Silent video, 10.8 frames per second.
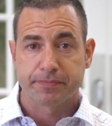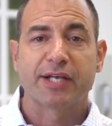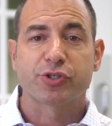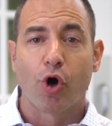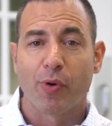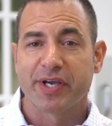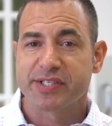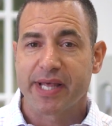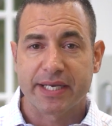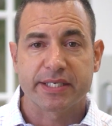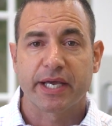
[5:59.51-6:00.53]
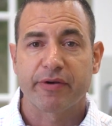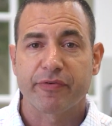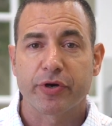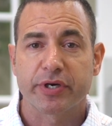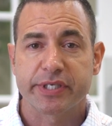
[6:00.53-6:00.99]
As always, thanks again
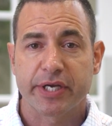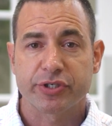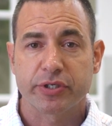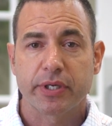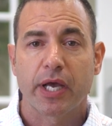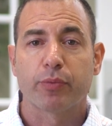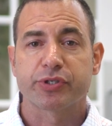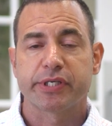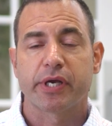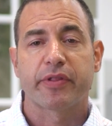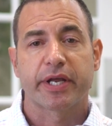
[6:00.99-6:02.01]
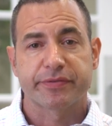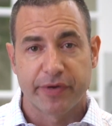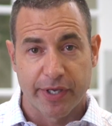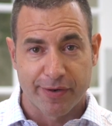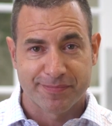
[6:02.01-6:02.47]
for your attention, and we'll see you on the next
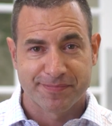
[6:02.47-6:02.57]
video.